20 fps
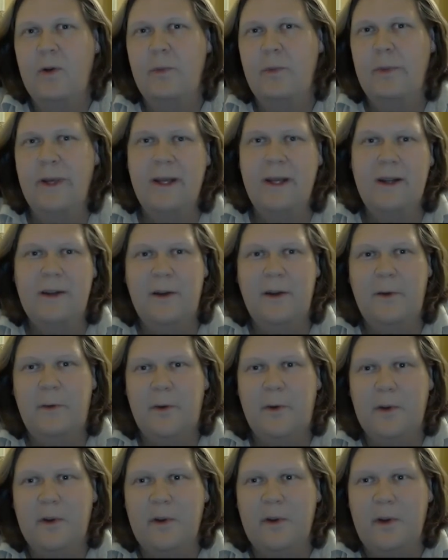be in
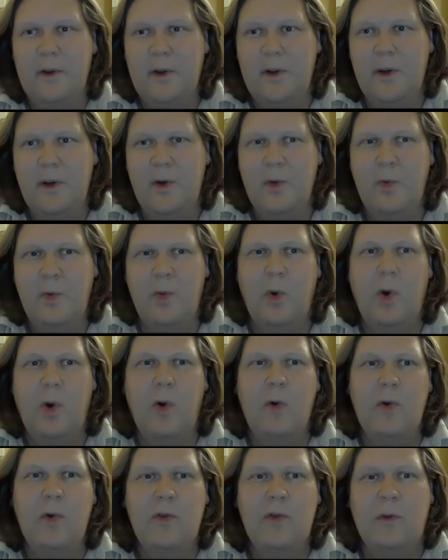different
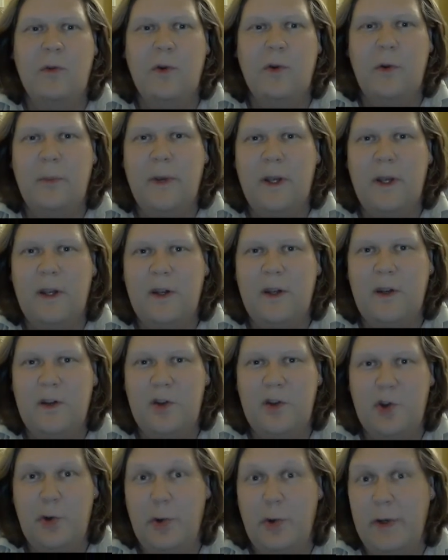roles. I want to be
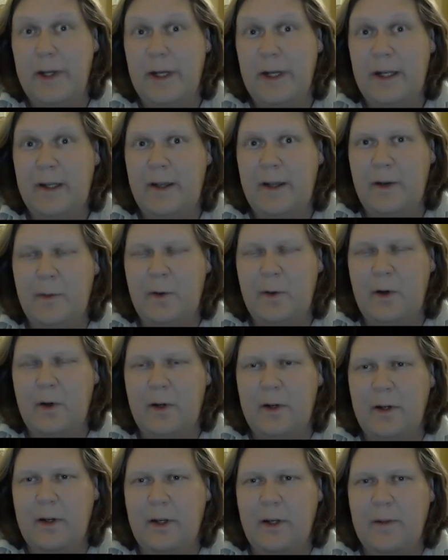treated
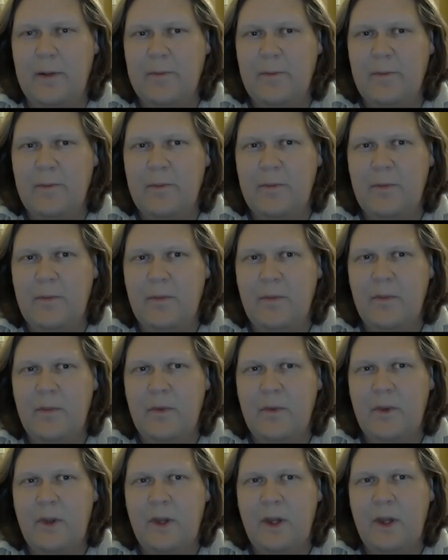differently.
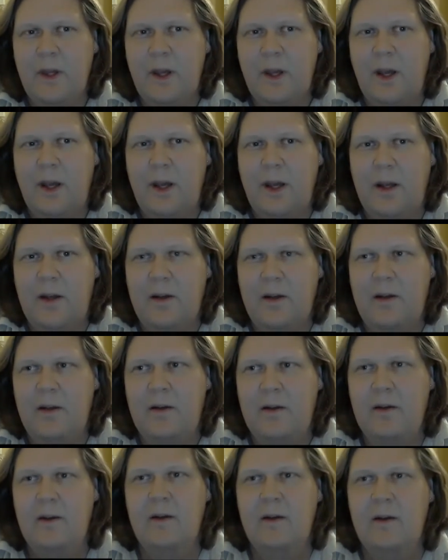And